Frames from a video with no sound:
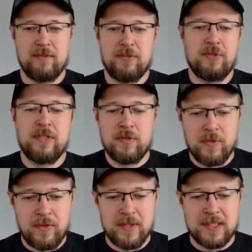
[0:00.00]
you can
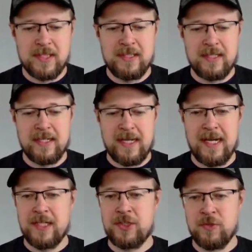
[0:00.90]
go through the slide deck
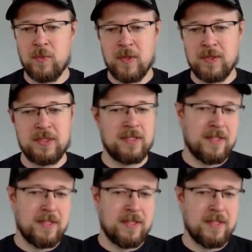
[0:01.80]
as you want,